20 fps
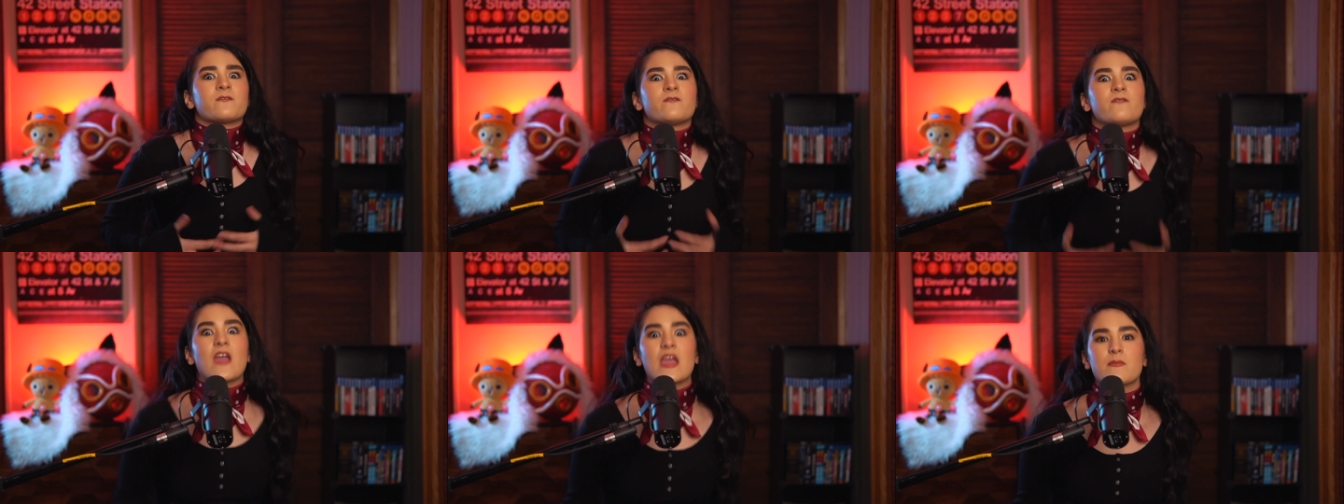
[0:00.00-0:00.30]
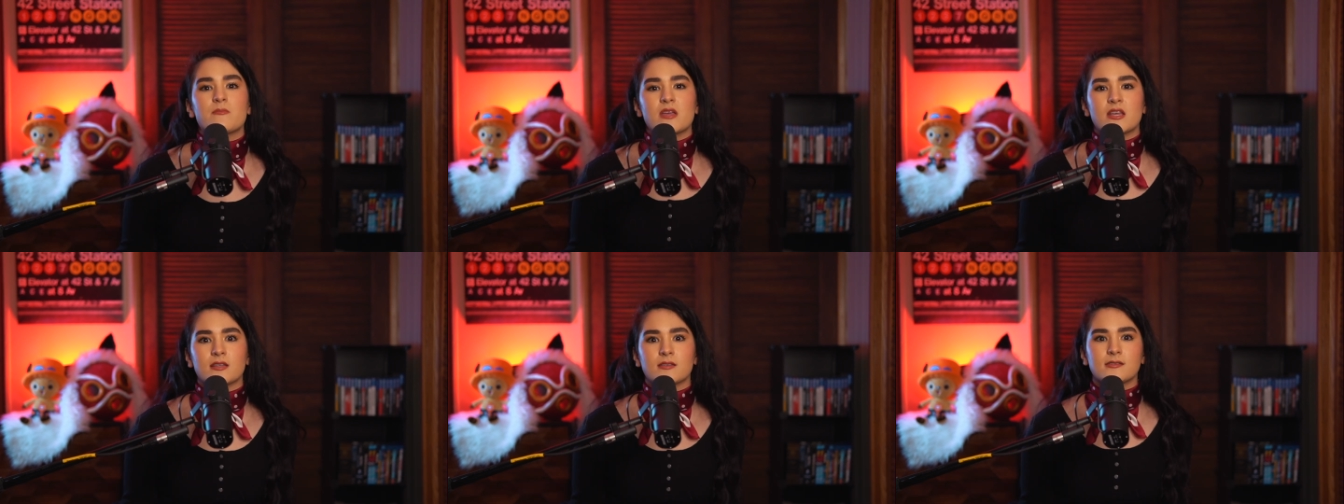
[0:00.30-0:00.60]

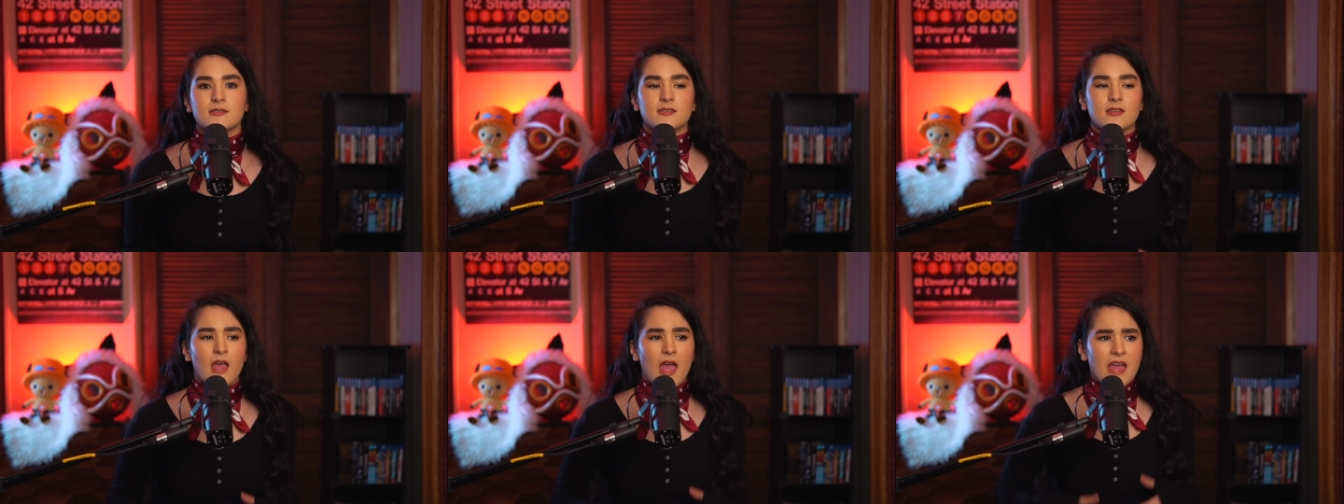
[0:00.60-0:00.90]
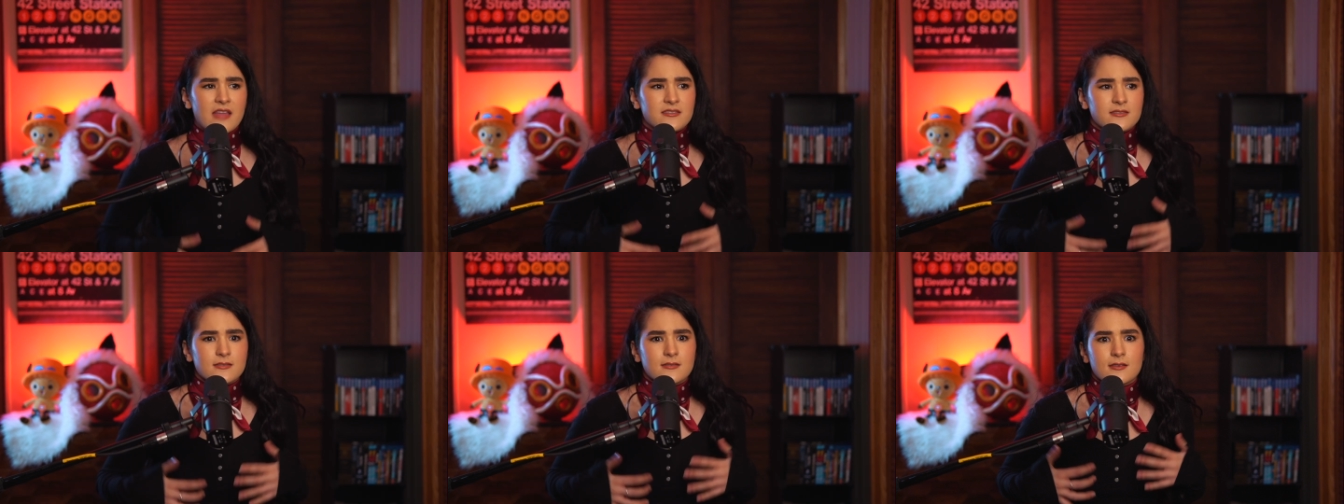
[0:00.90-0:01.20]
famous
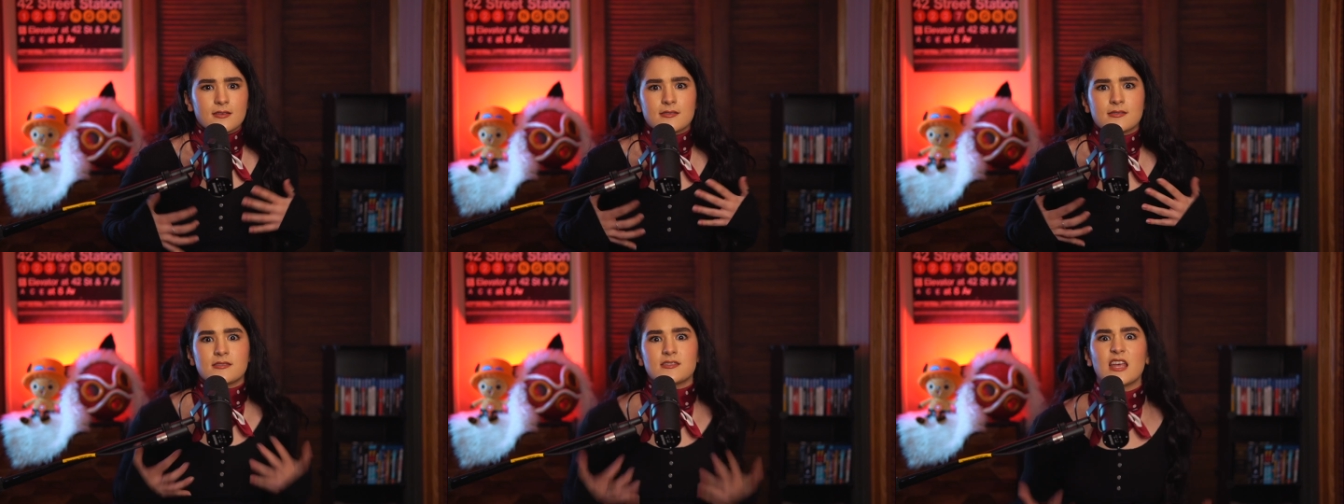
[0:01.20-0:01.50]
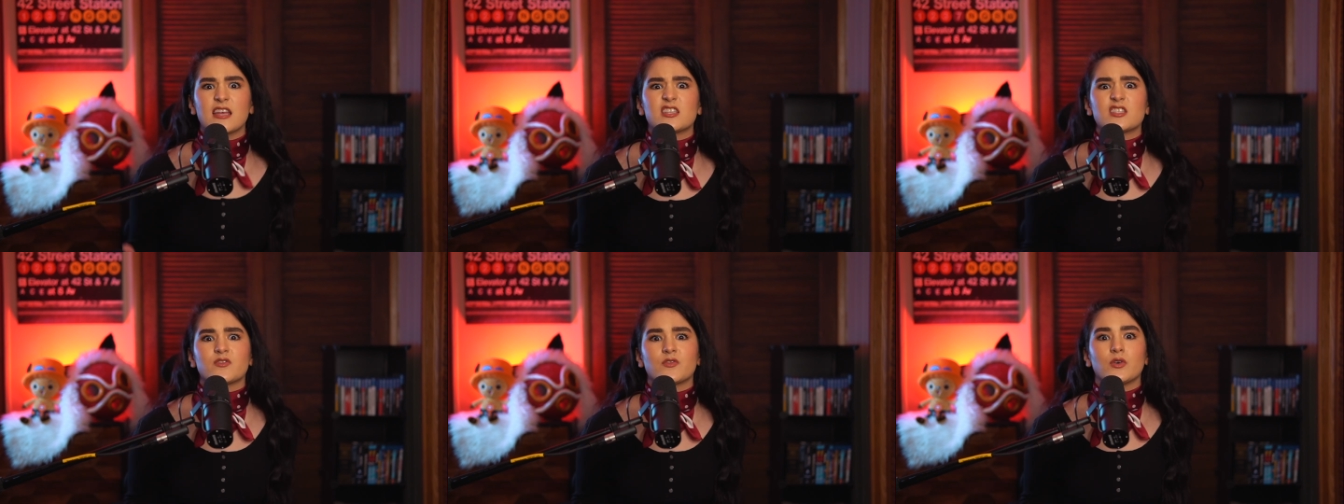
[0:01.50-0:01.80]
and
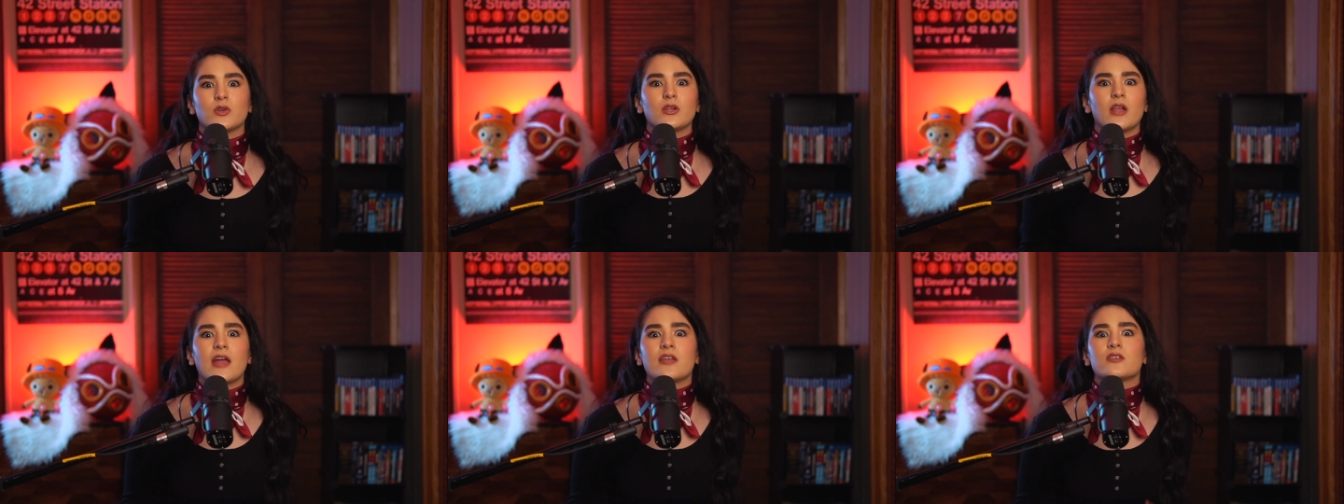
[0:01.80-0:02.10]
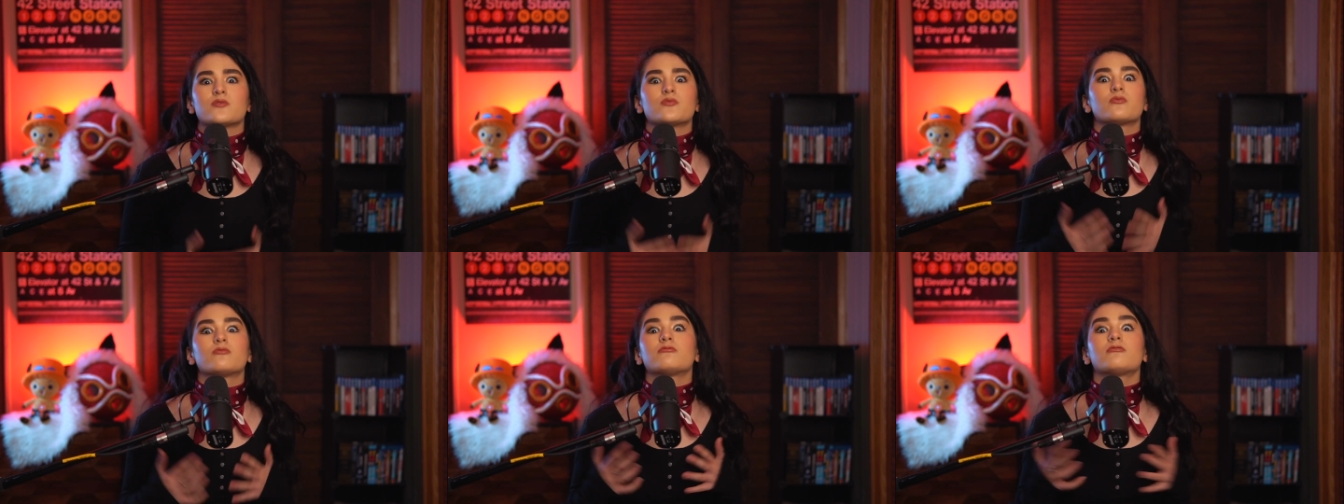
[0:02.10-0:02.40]
successful
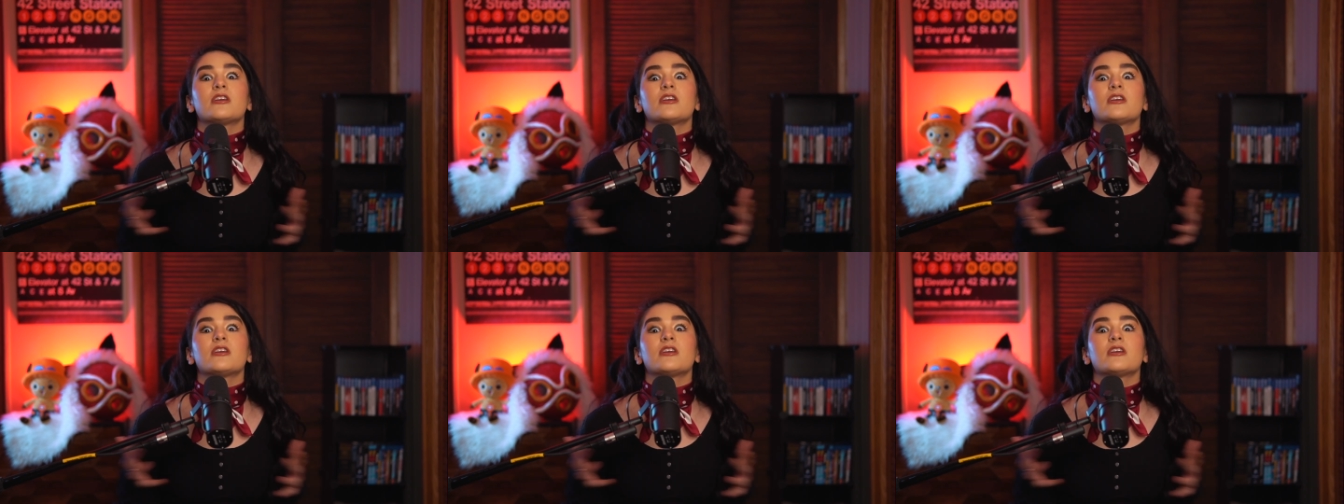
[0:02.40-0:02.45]
and